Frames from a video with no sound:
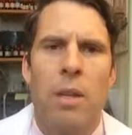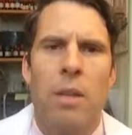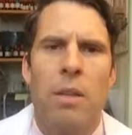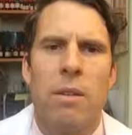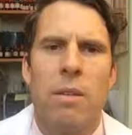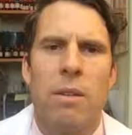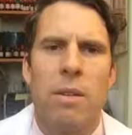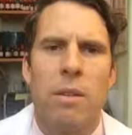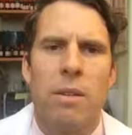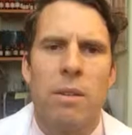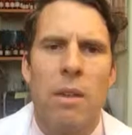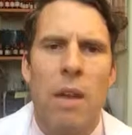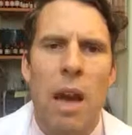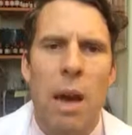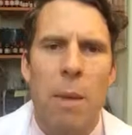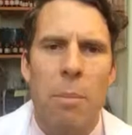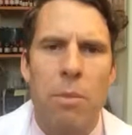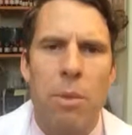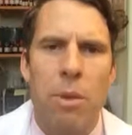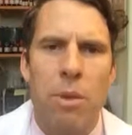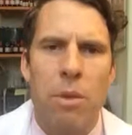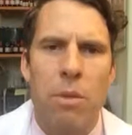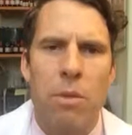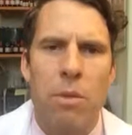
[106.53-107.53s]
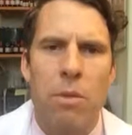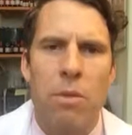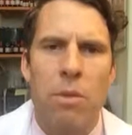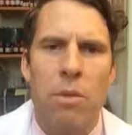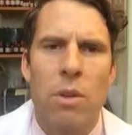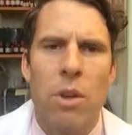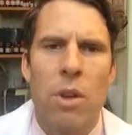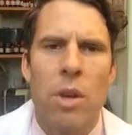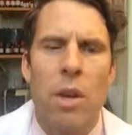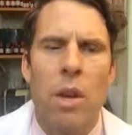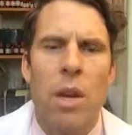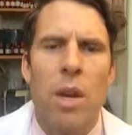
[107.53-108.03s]
Disease
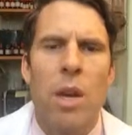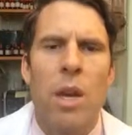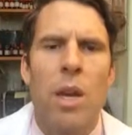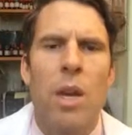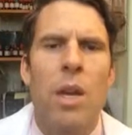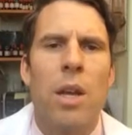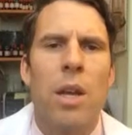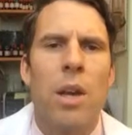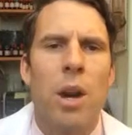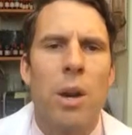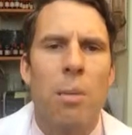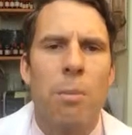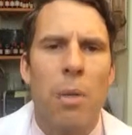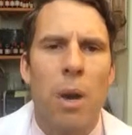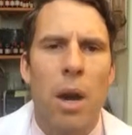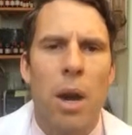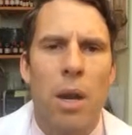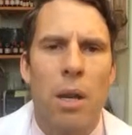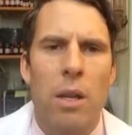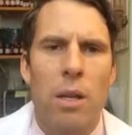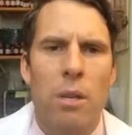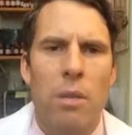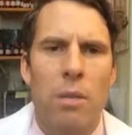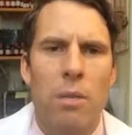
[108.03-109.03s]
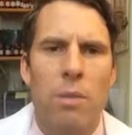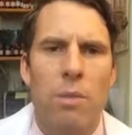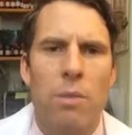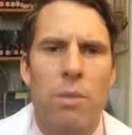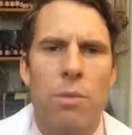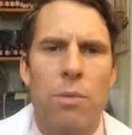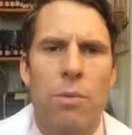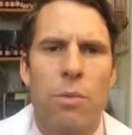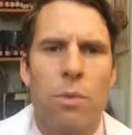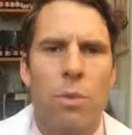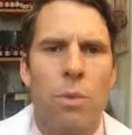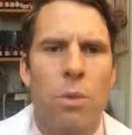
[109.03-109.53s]
happens in our bodies
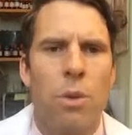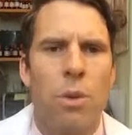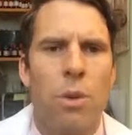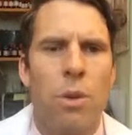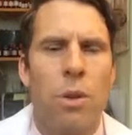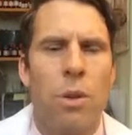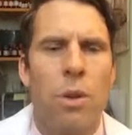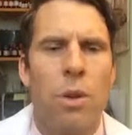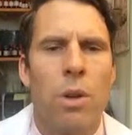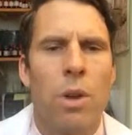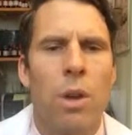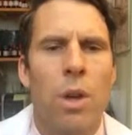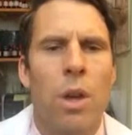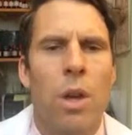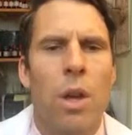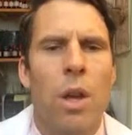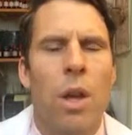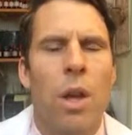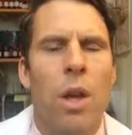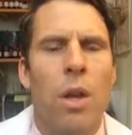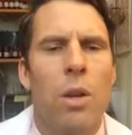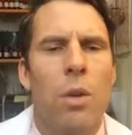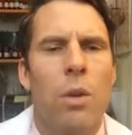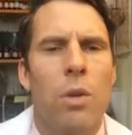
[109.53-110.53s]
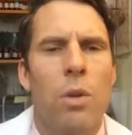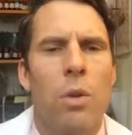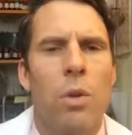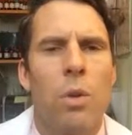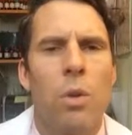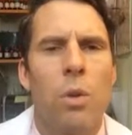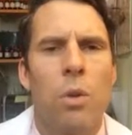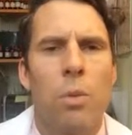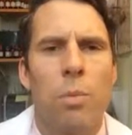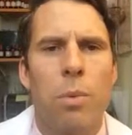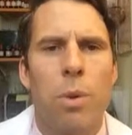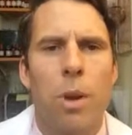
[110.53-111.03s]
for
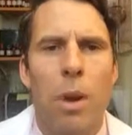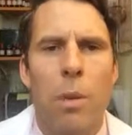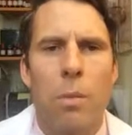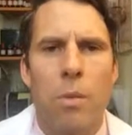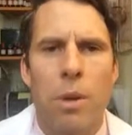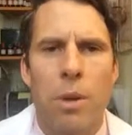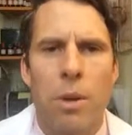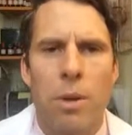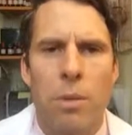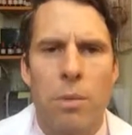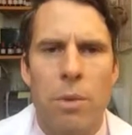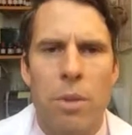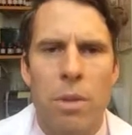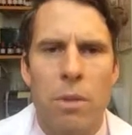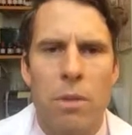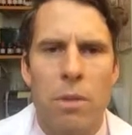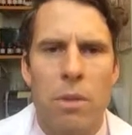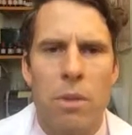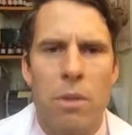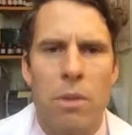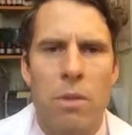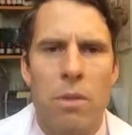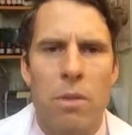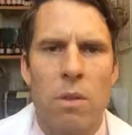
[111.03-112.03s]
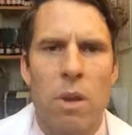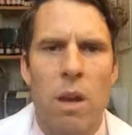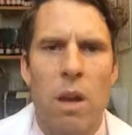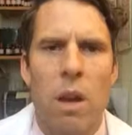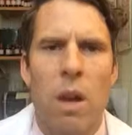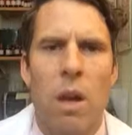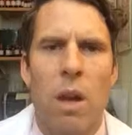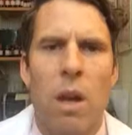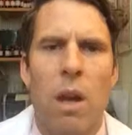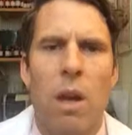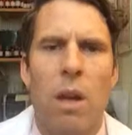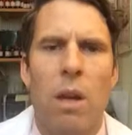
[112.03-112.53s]
two primary reasons.
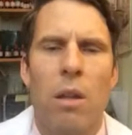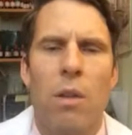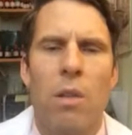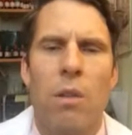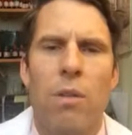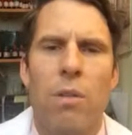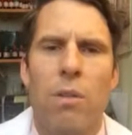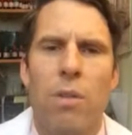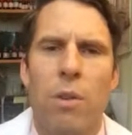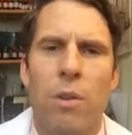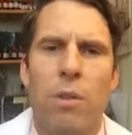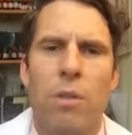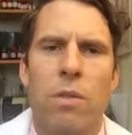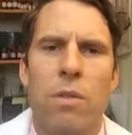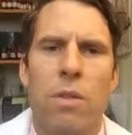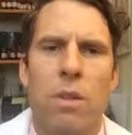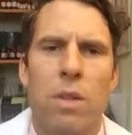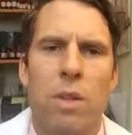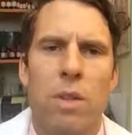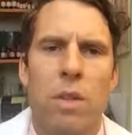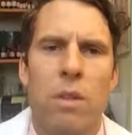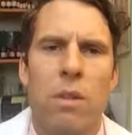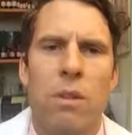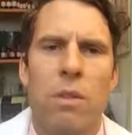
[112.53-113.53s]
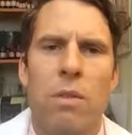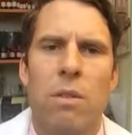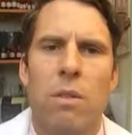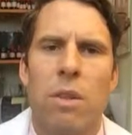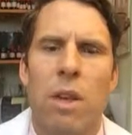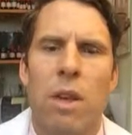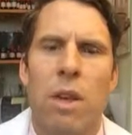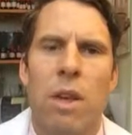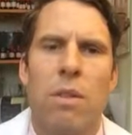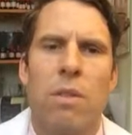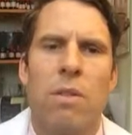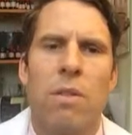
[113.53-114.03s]
The first is
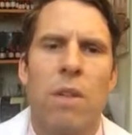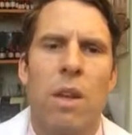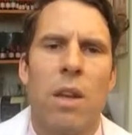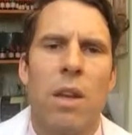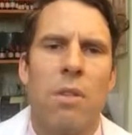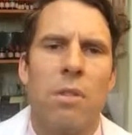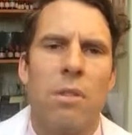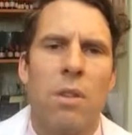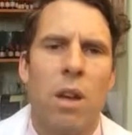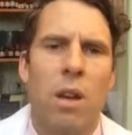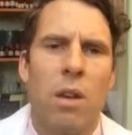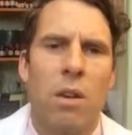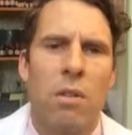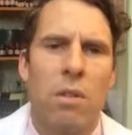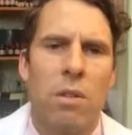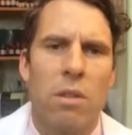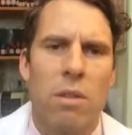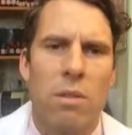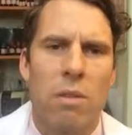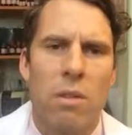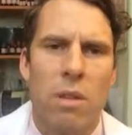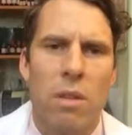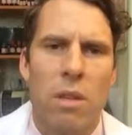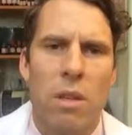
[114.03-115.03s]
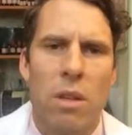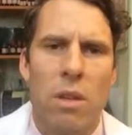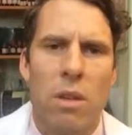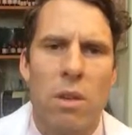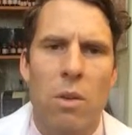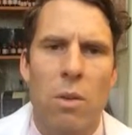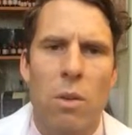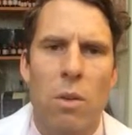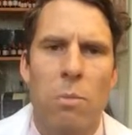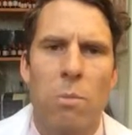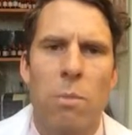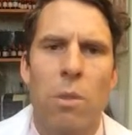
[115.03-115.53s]
a state of toxicity
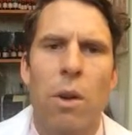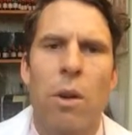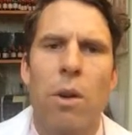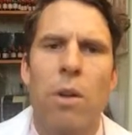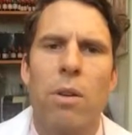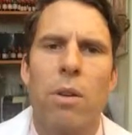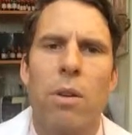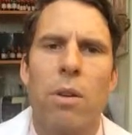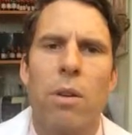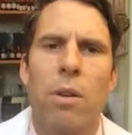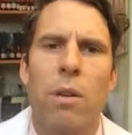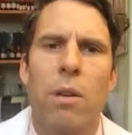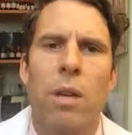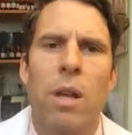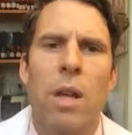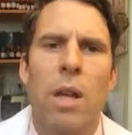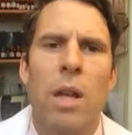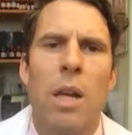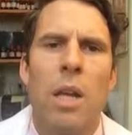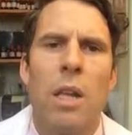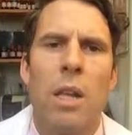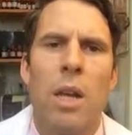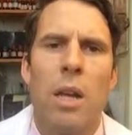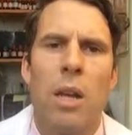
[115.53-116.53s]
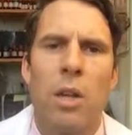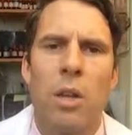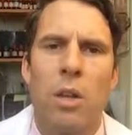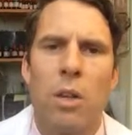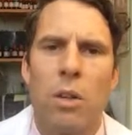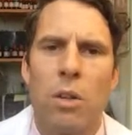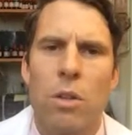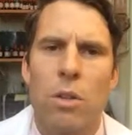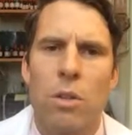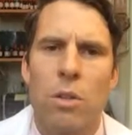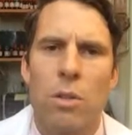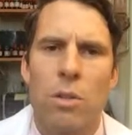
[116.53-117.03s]
or burden that
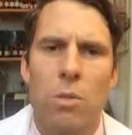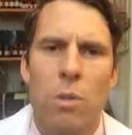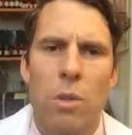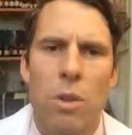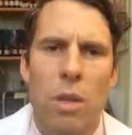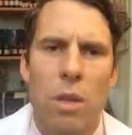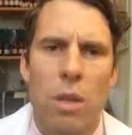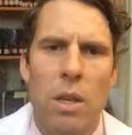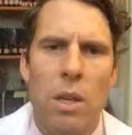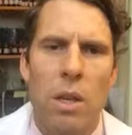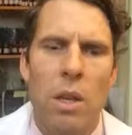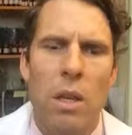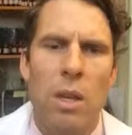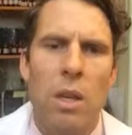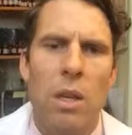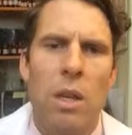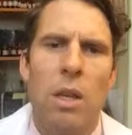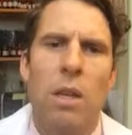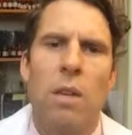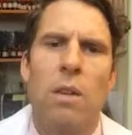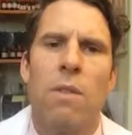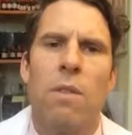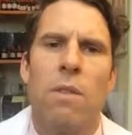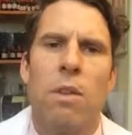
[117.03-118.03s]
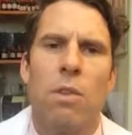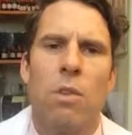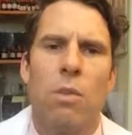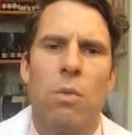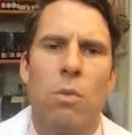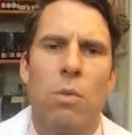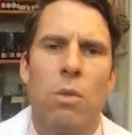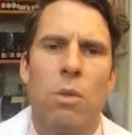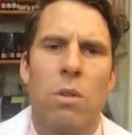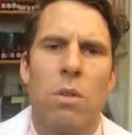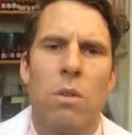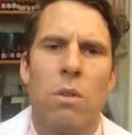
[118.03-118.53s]
occurs within an
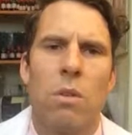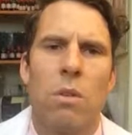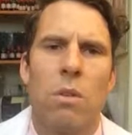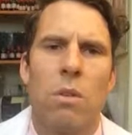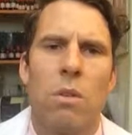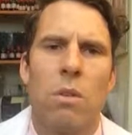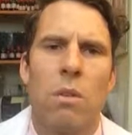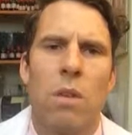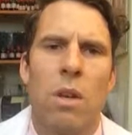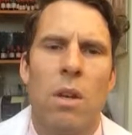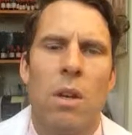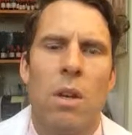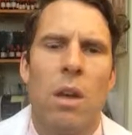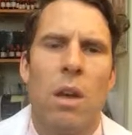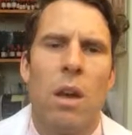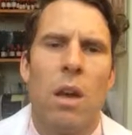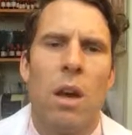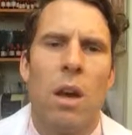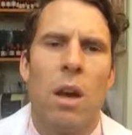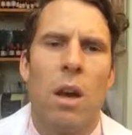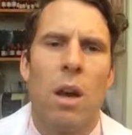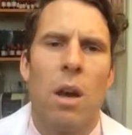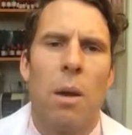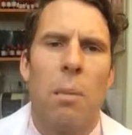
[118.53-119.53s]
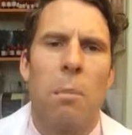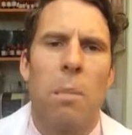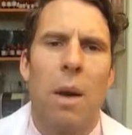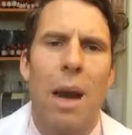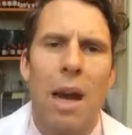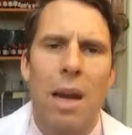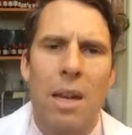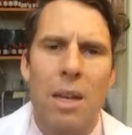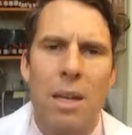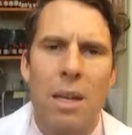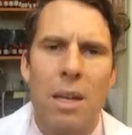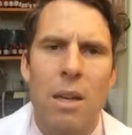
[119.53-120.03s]
individual's
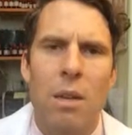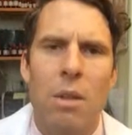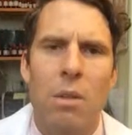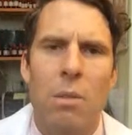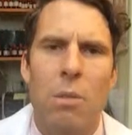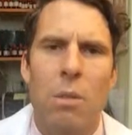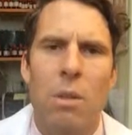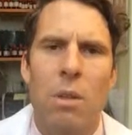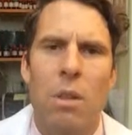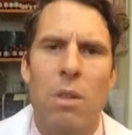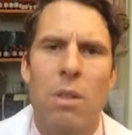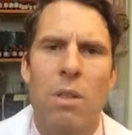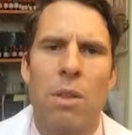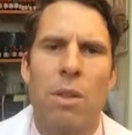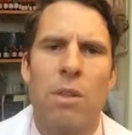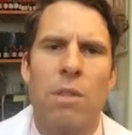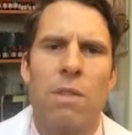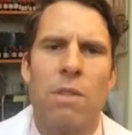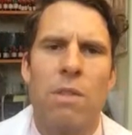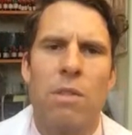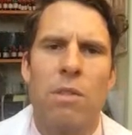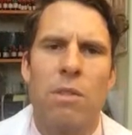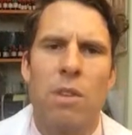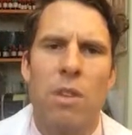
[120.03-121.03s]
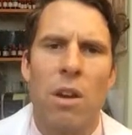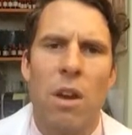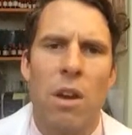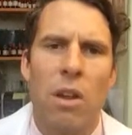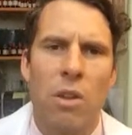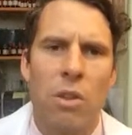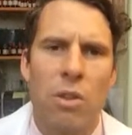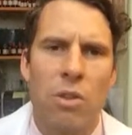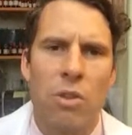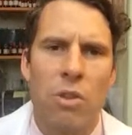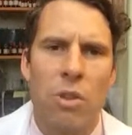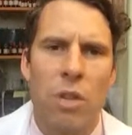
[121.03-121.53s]
body, within their
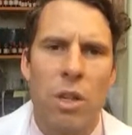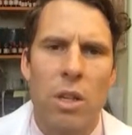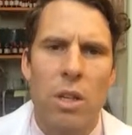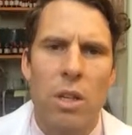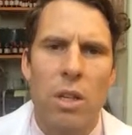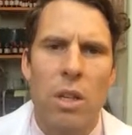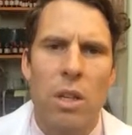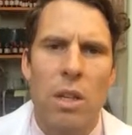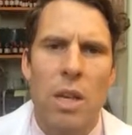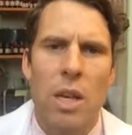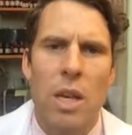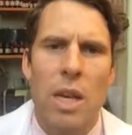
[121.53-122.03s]
physiology,